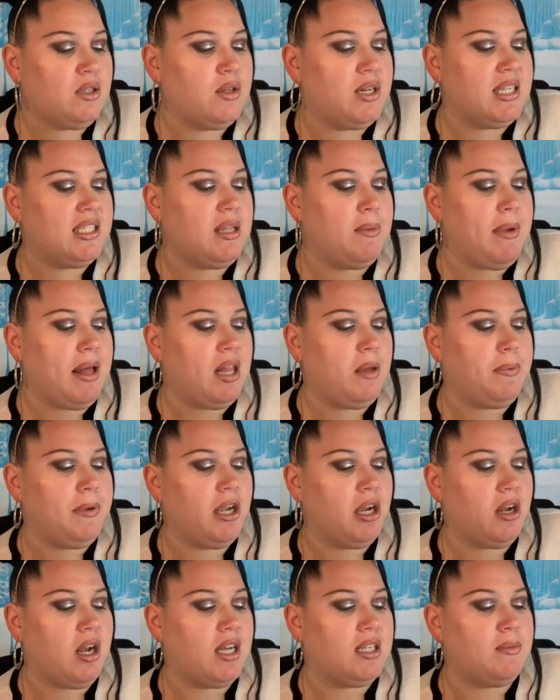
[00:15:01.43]
one is the Bella
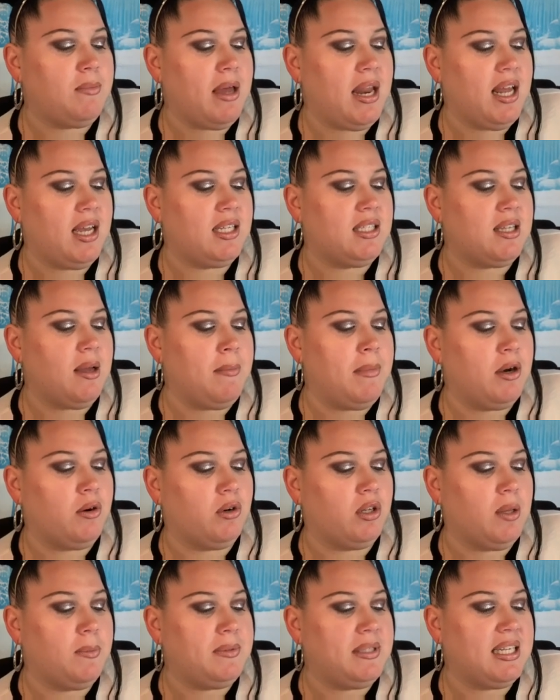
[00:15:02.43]
Pierre Cosmetics
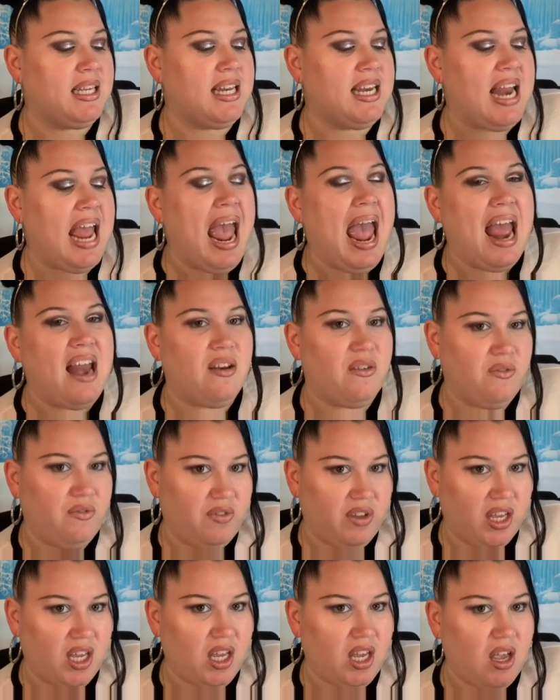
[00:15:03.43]
Mineral Lipstick in
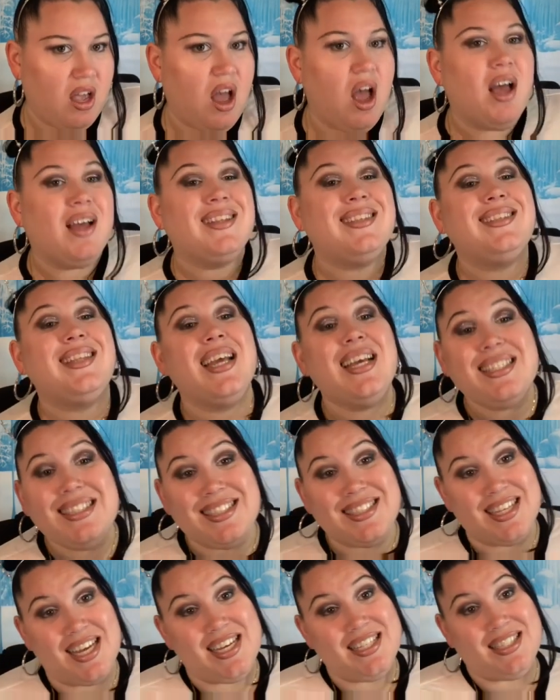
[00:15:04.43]
Envy. This
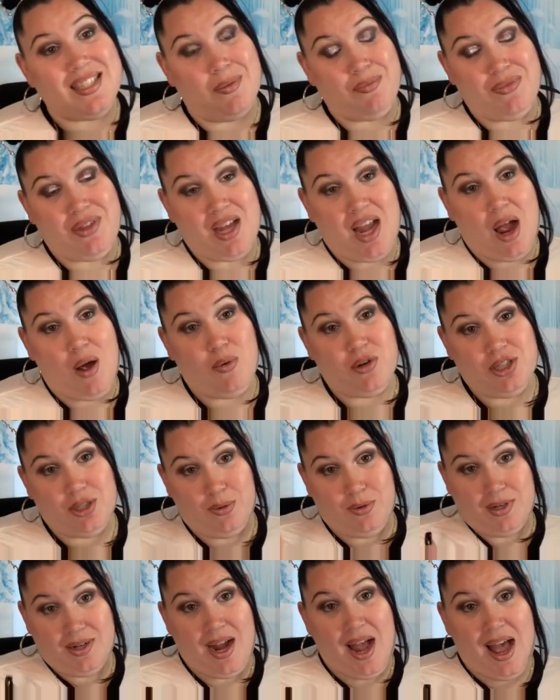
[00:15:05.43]
is something I wish I
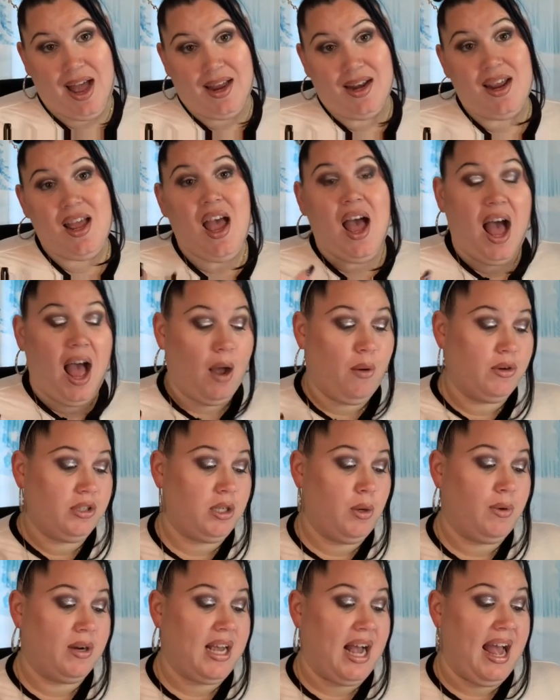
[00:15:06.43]
would have got. I wish
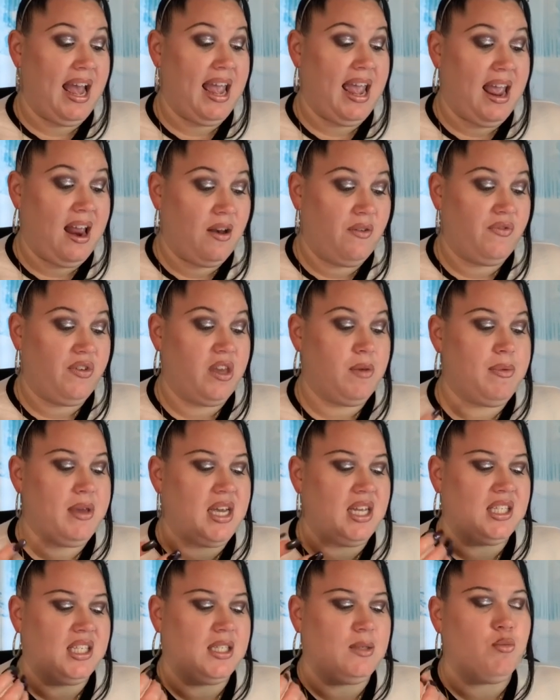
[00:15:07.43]
I would have got envy
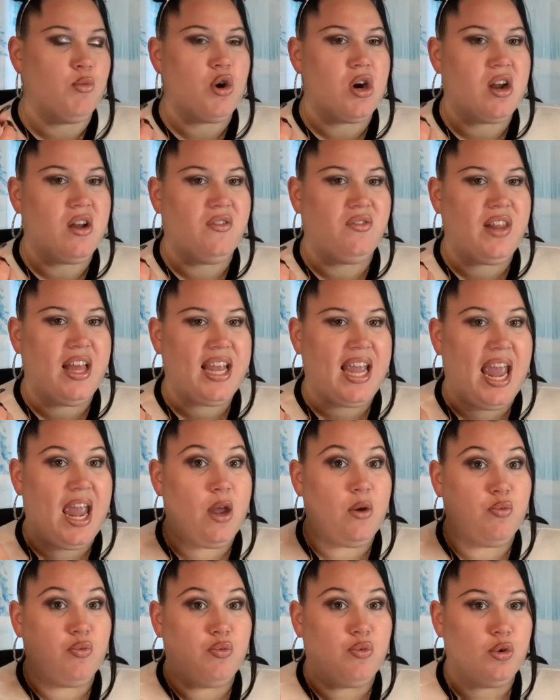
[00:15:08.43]
because it's more of like
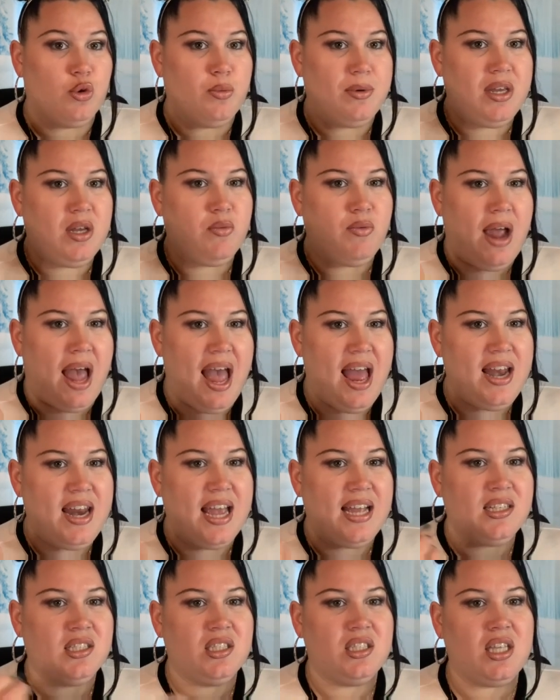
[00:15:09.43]
a ruby red
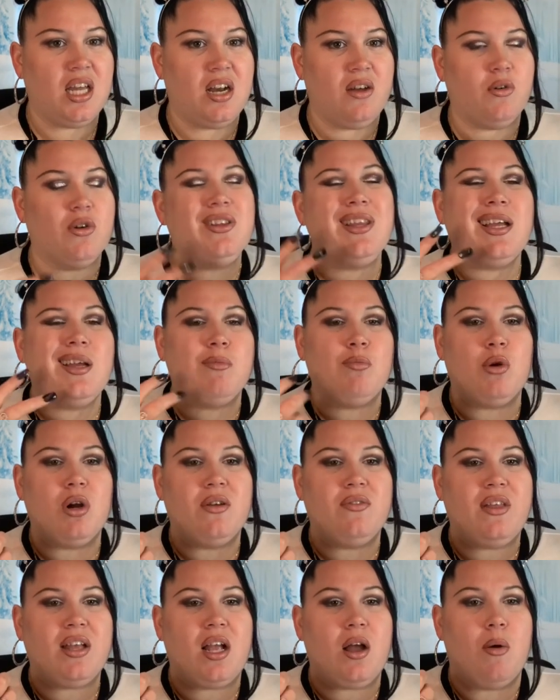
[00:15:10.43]
instead of, or like more
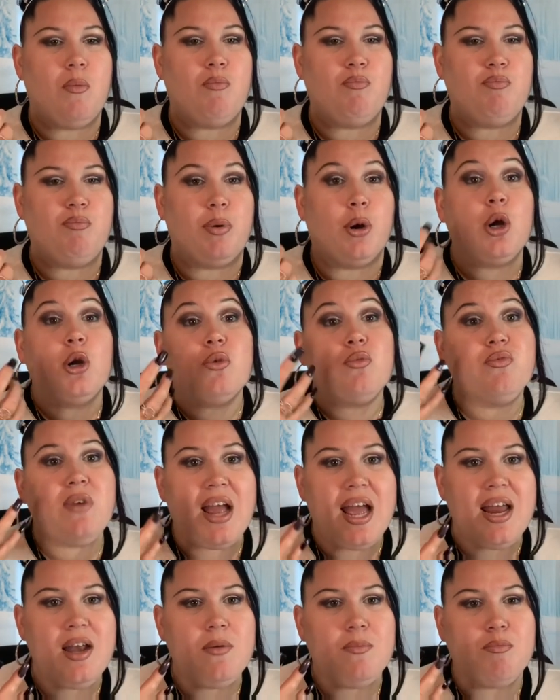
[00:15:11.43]
of like a burnt
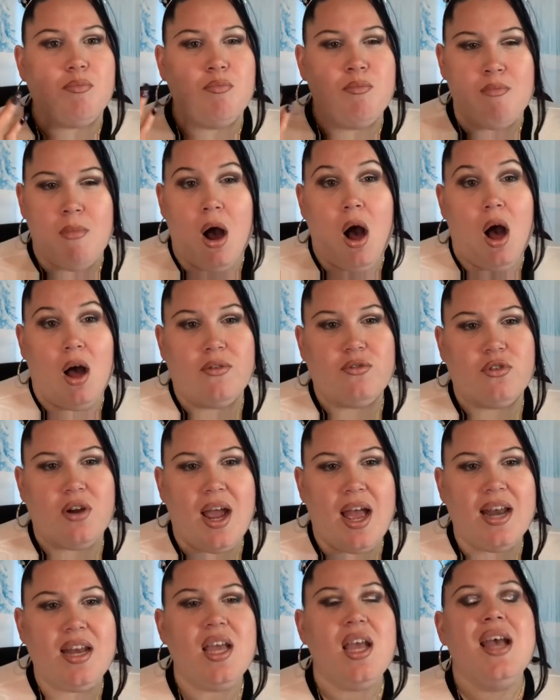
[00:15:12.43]
red, mauve
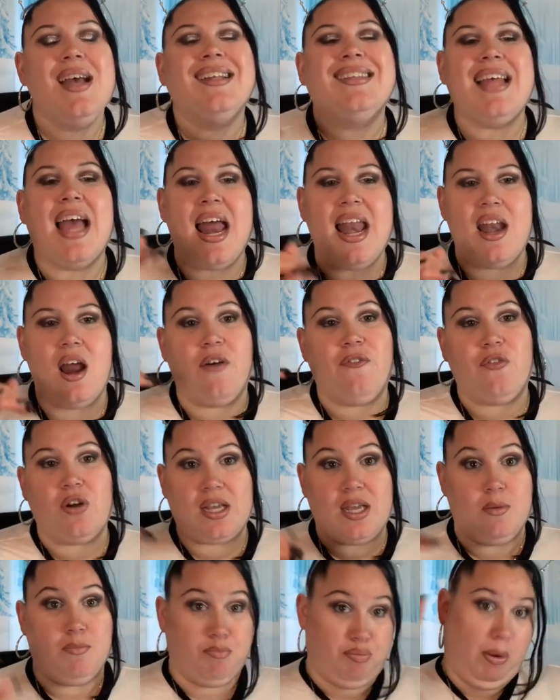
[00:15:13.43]
red than a
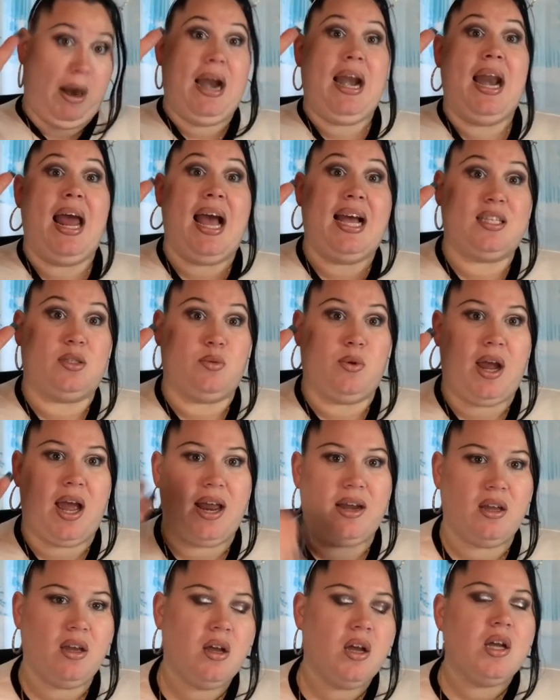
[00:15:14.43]
freaking bright ass
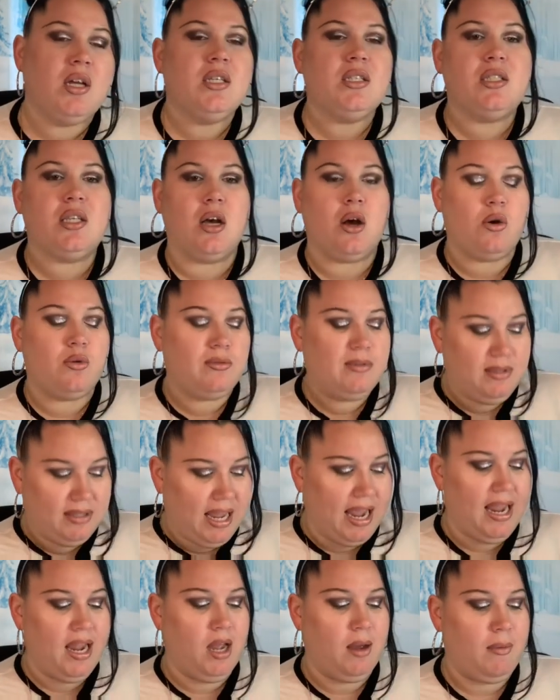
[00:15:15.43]
red. So
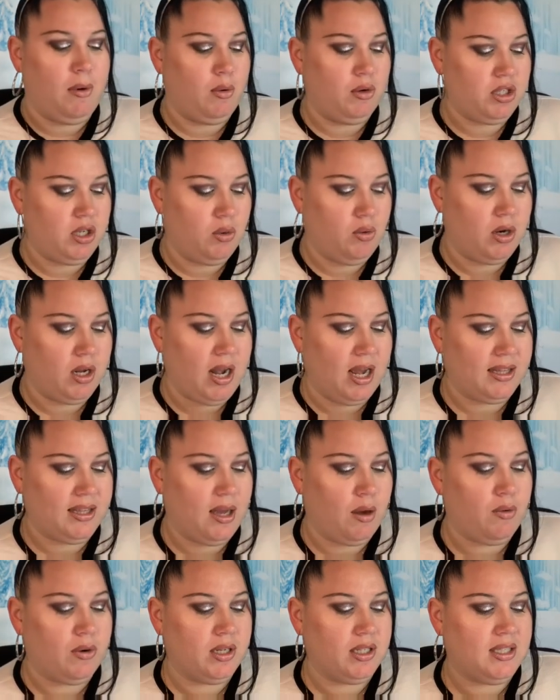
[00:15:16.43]
damn, I wish I would have got
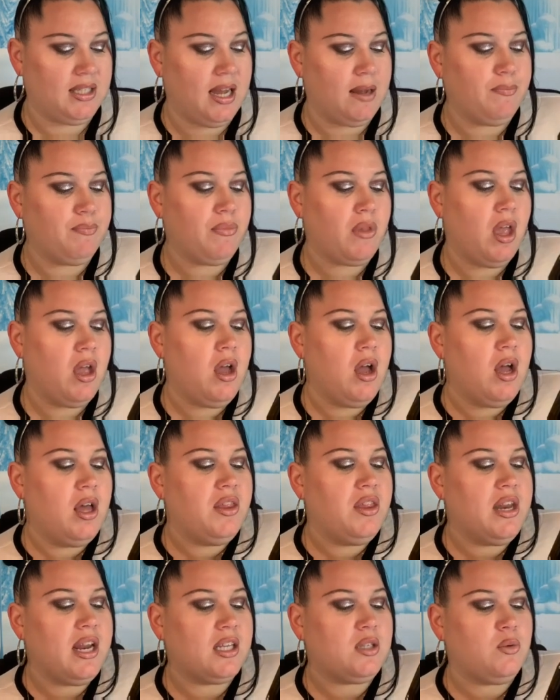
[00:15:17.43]
that one instead.
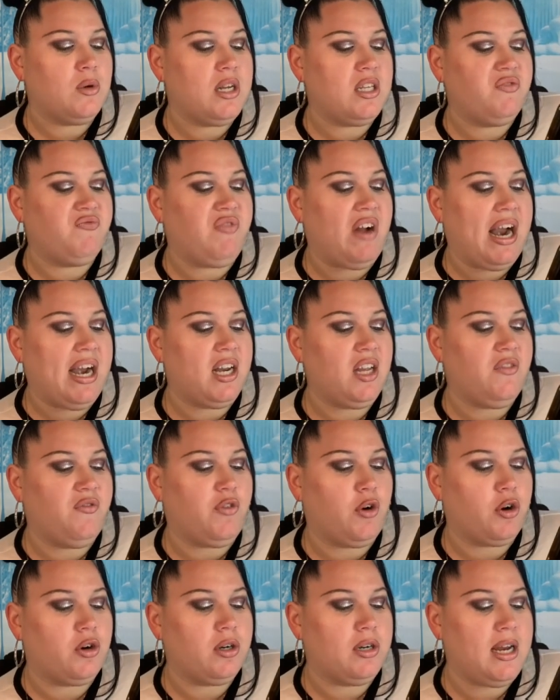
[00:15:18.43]
The next one is Finding
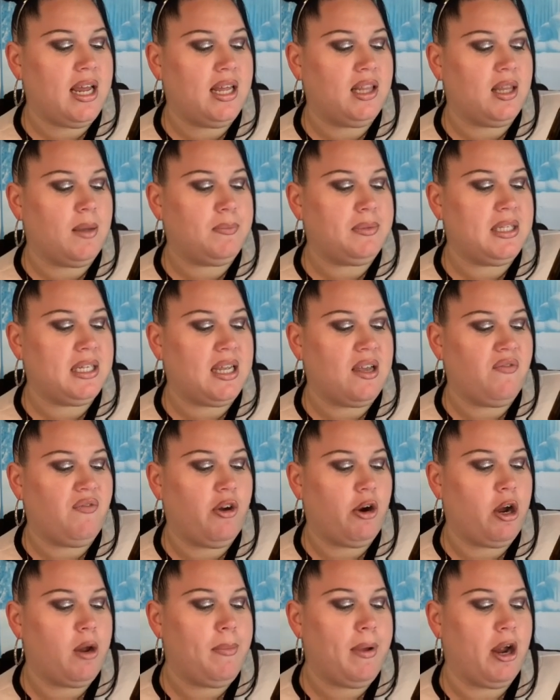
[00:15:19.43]
Ferdinand lipstick and
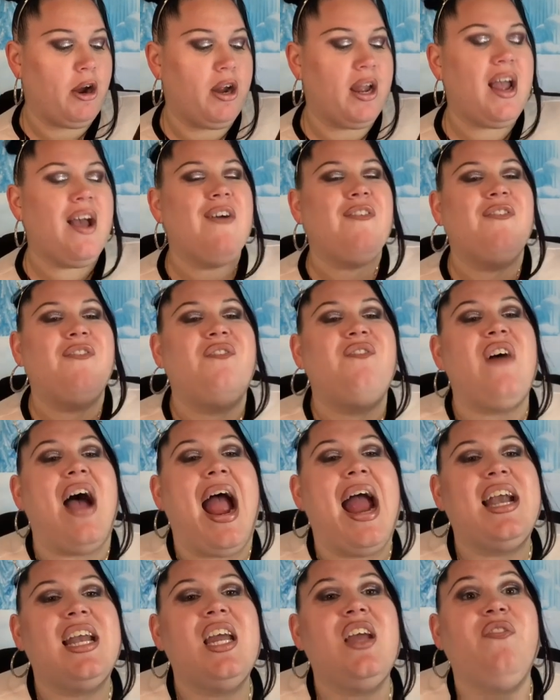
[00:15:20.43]
Very Berry.
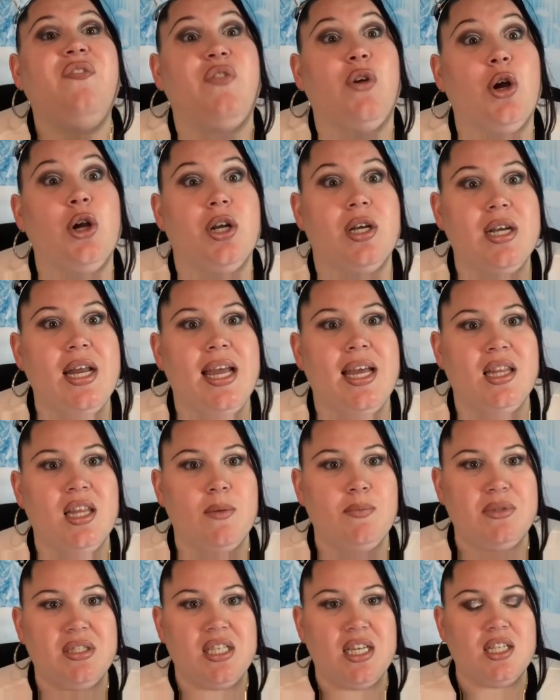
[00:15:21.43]
Finding Ferdinand
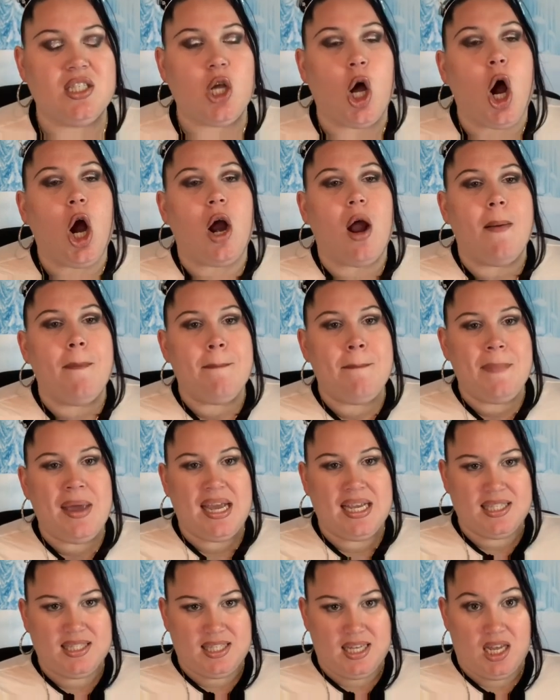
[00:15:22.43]
lipsticks are
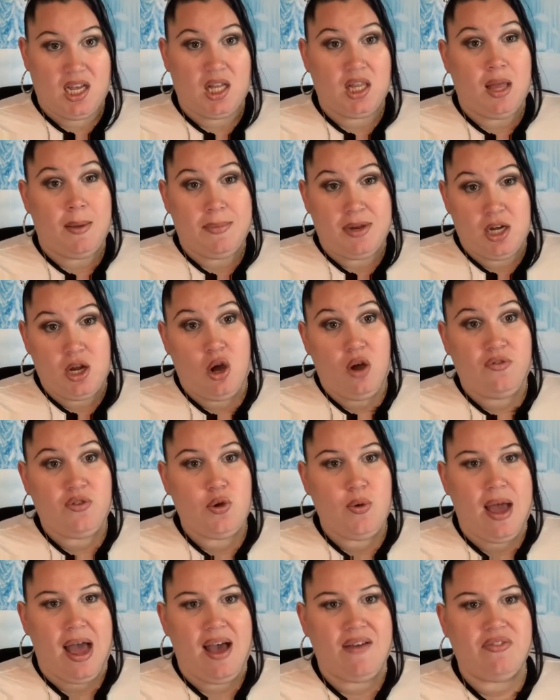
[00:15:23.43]
amazing. Let me know if
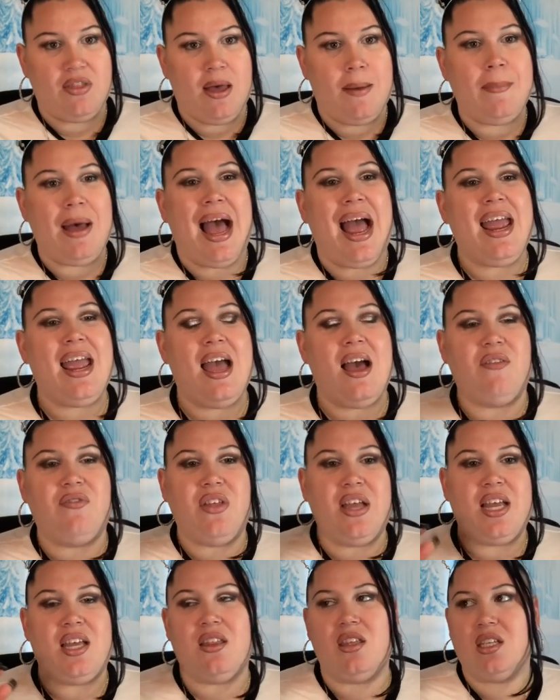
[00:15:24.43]
you have them. I have
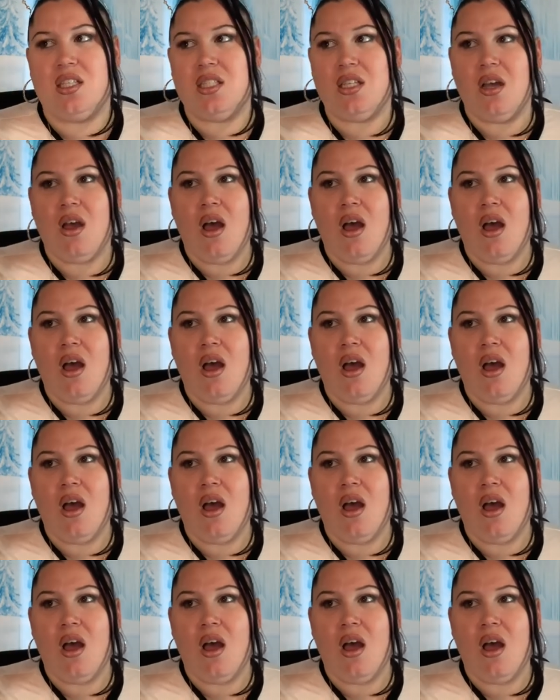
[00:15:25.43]
like this